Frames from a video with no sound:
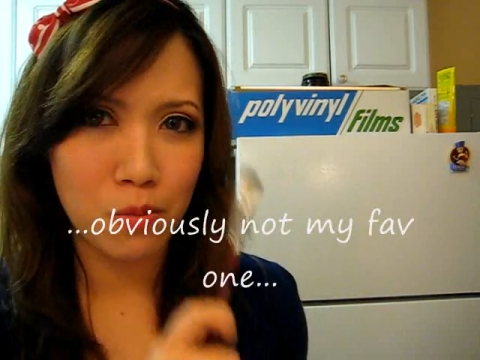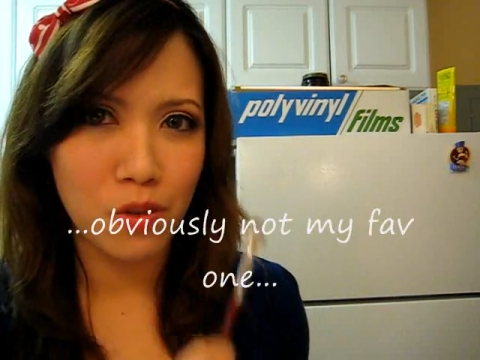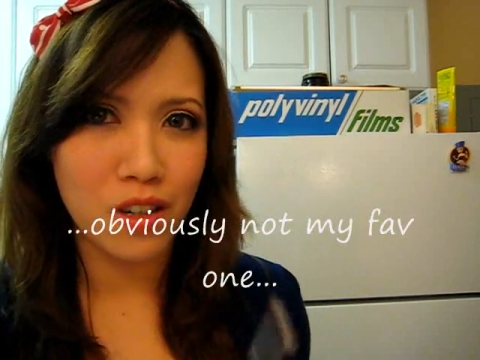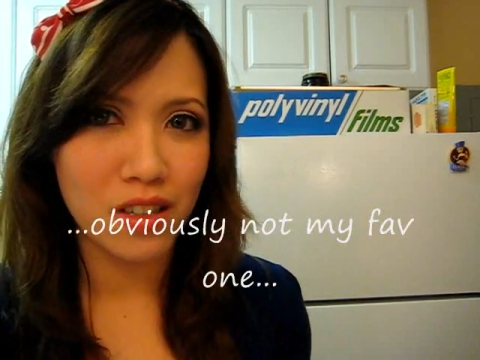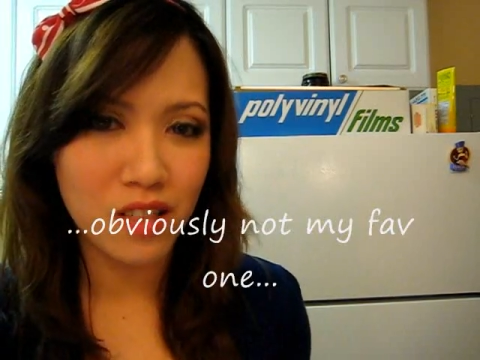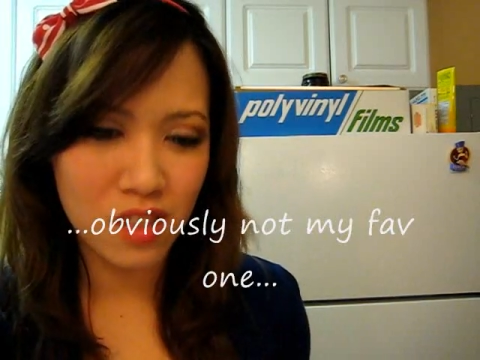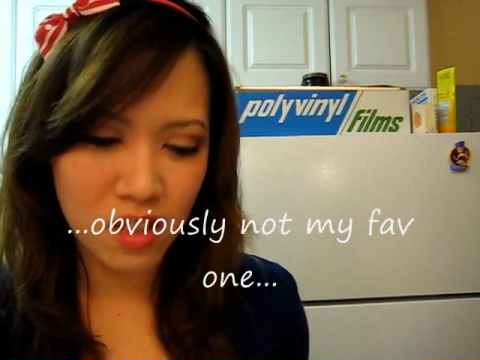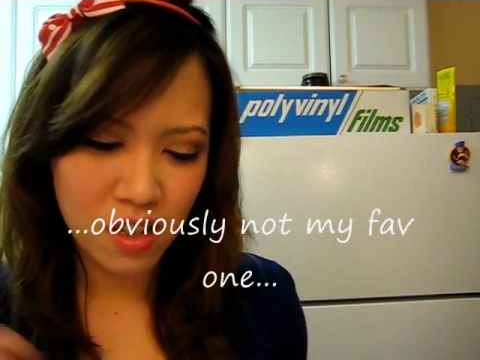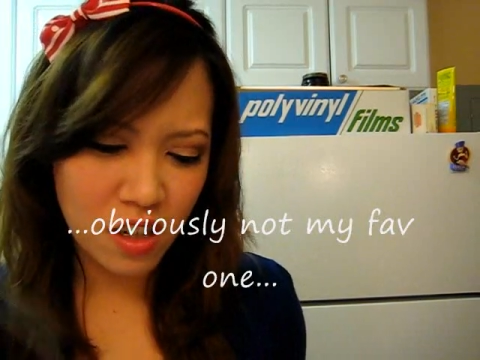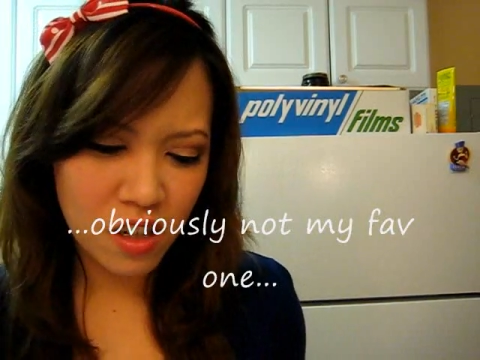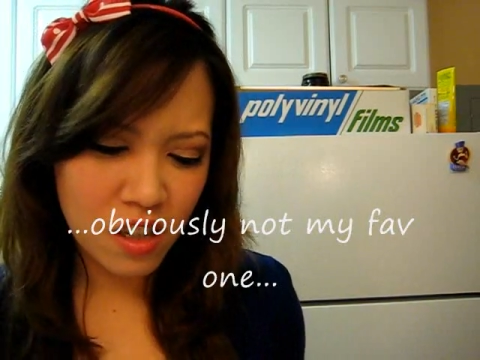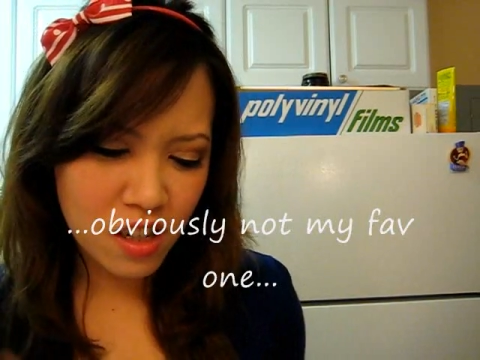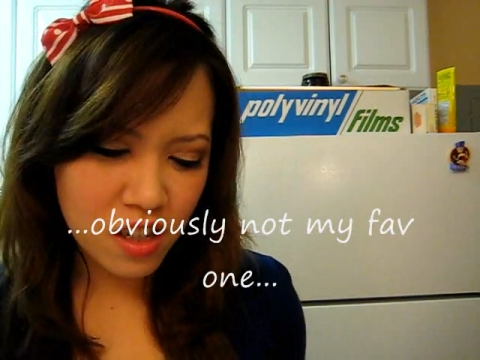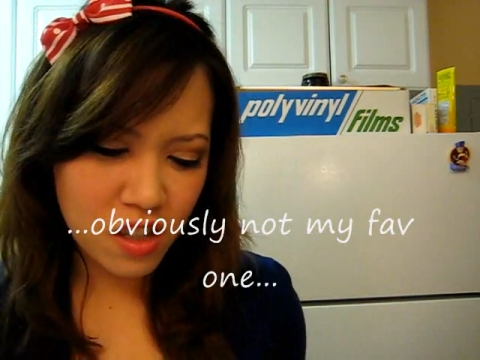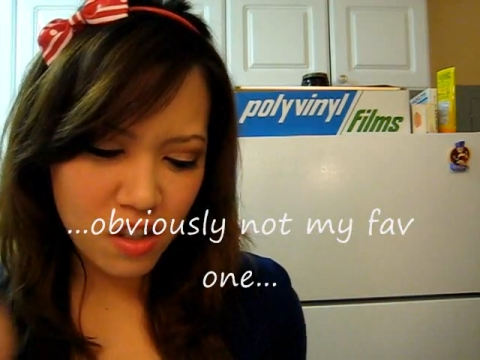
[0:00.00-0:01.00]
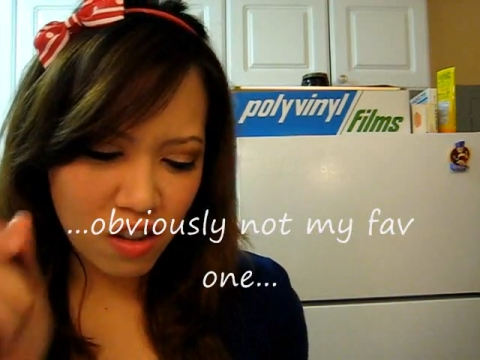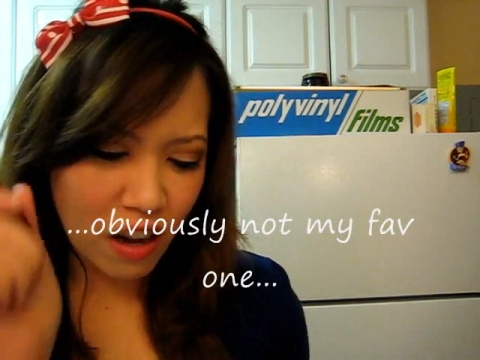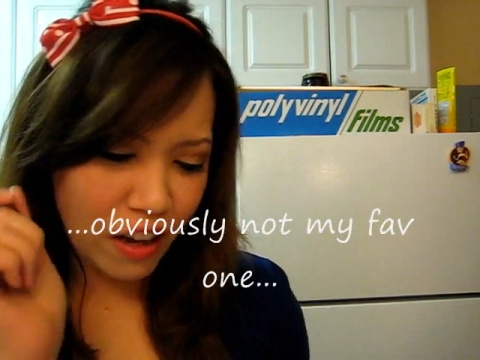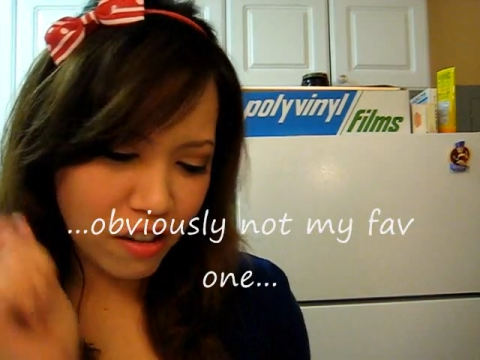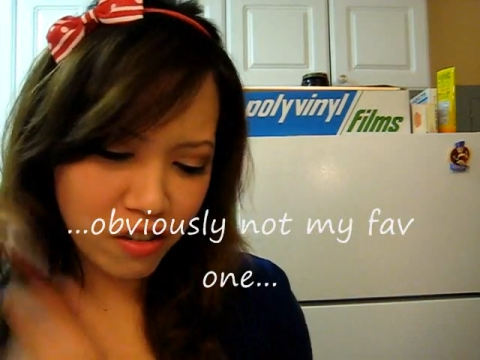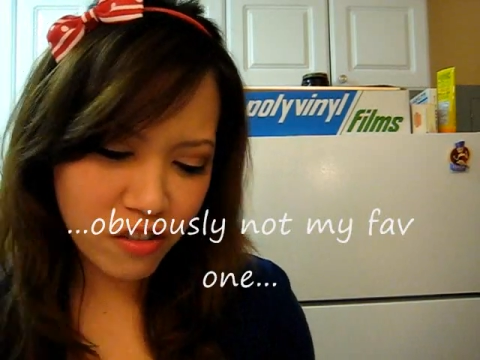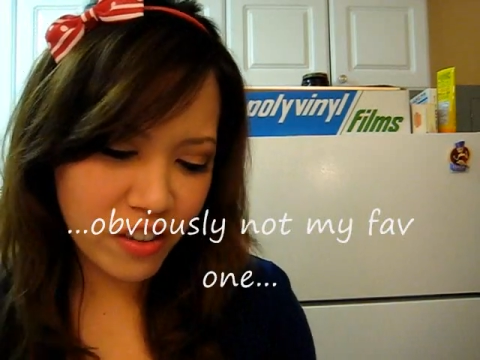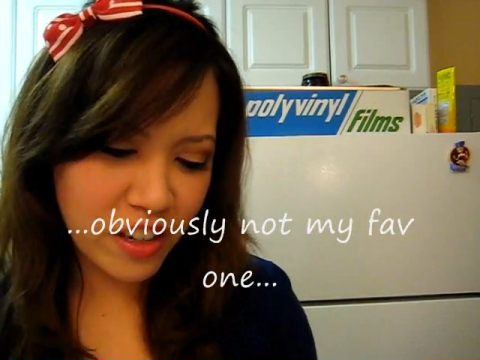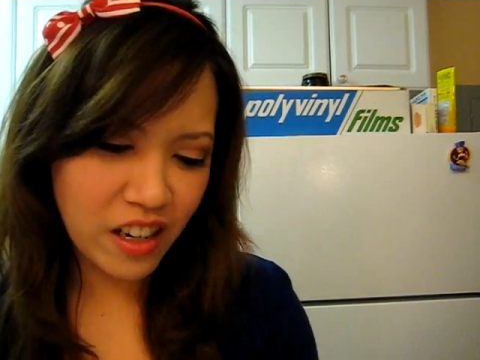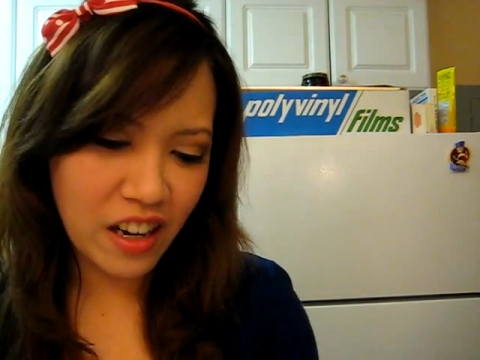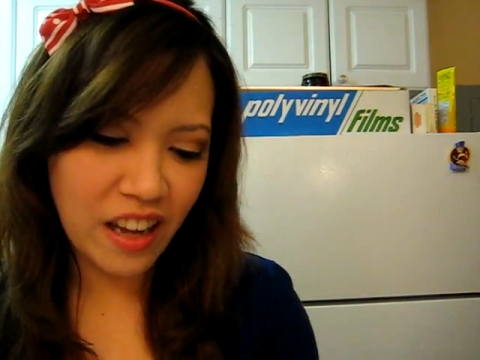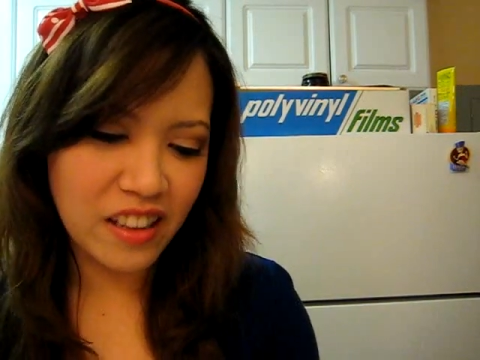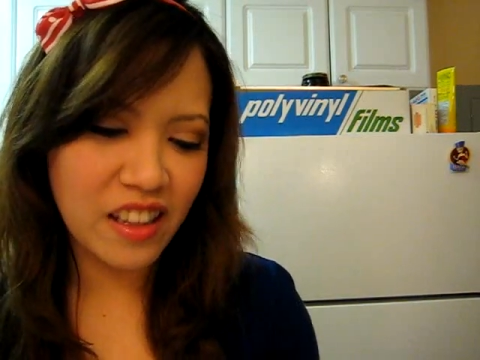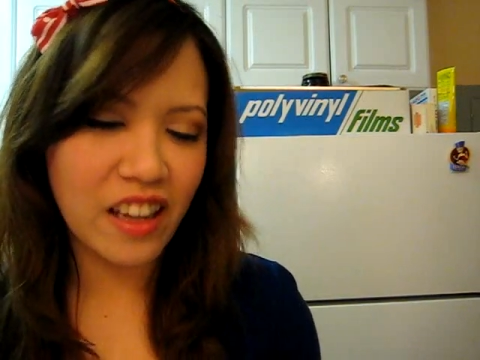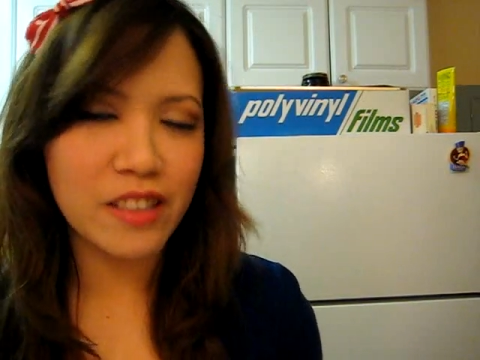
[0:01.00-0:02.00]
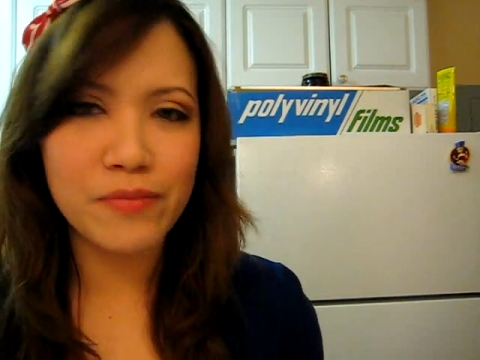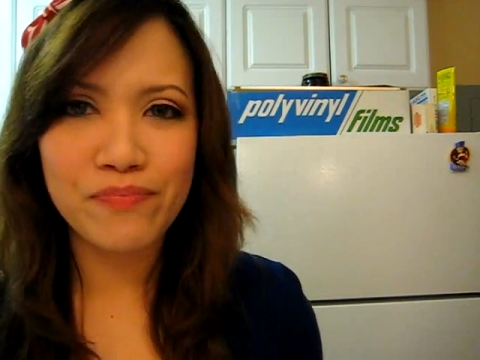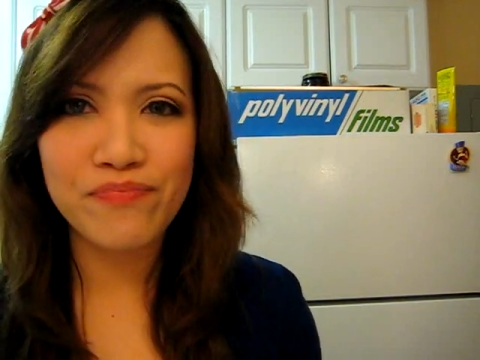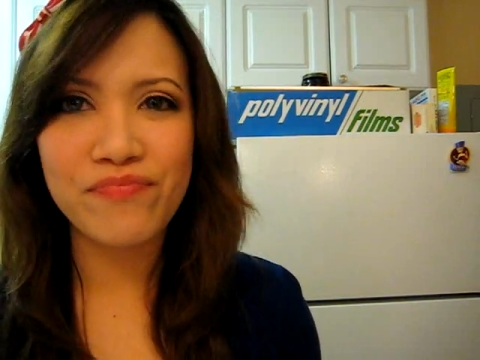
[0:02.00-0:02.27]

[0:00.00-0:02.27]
brush, so I don't really like that.